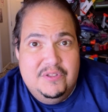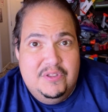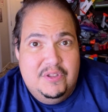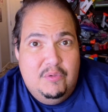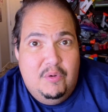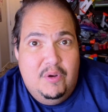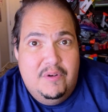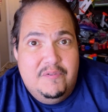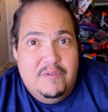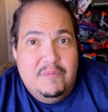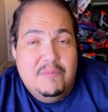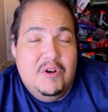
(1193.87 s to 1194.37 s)
the
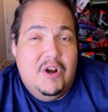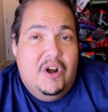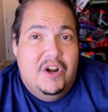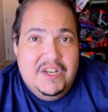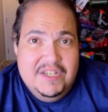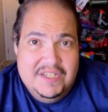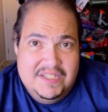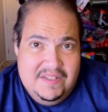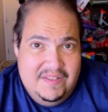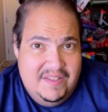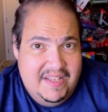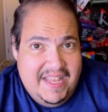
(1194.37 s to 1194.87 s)
one from
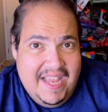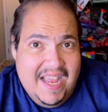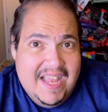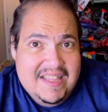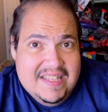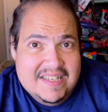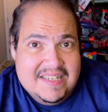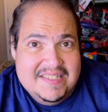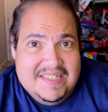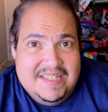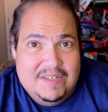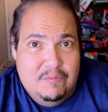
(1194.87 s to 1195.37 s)
Guardians of the
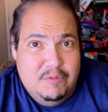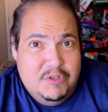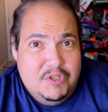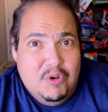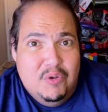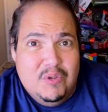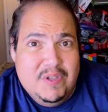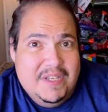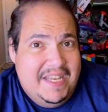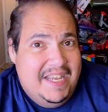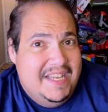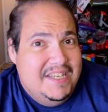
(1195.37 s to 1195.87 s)
Galaxy, which
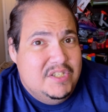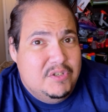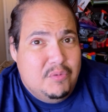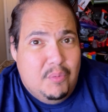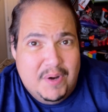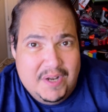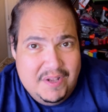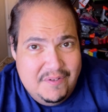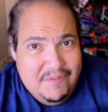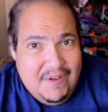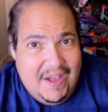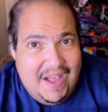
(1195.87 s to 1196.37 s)
only hit
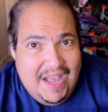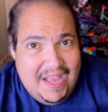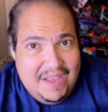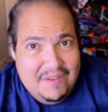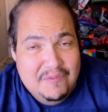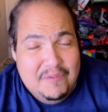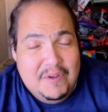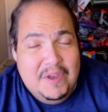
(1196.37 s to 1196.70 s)
25.